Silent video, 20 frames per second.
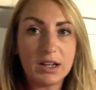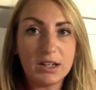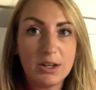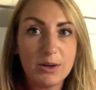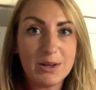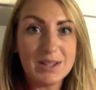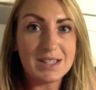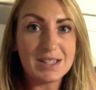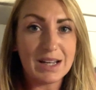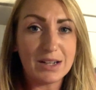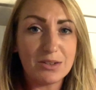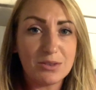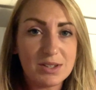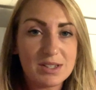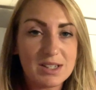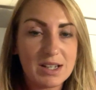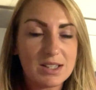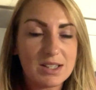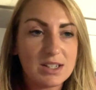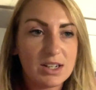I know it's sad on a
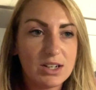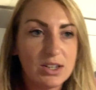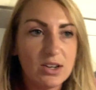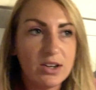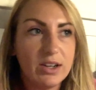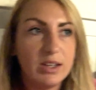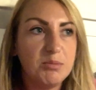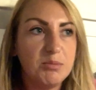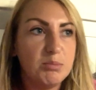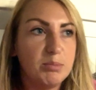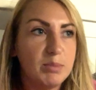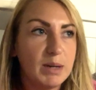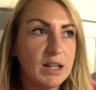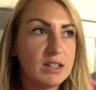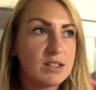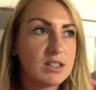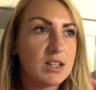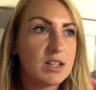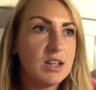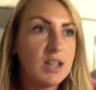Saturday night,
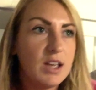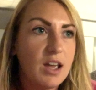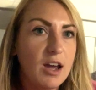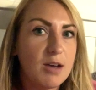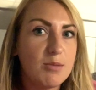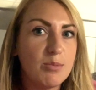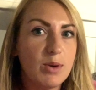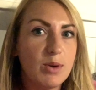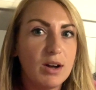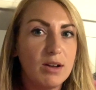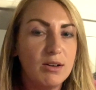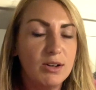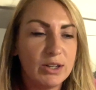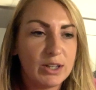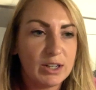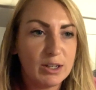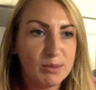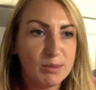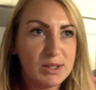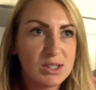but I'm
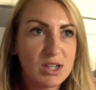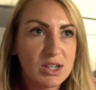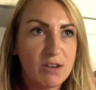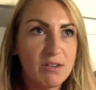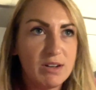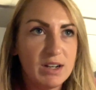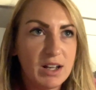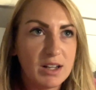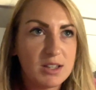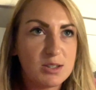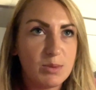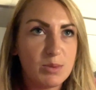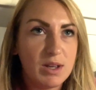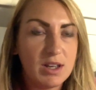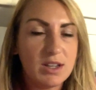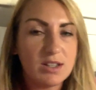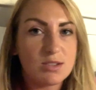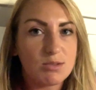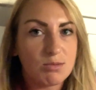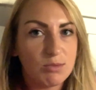looking at my diary next week,
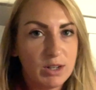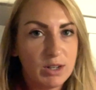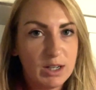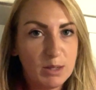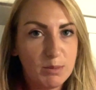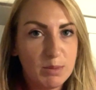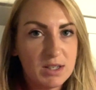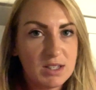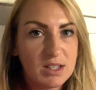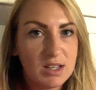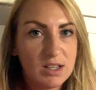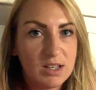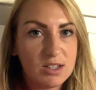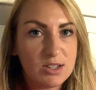it's really busy.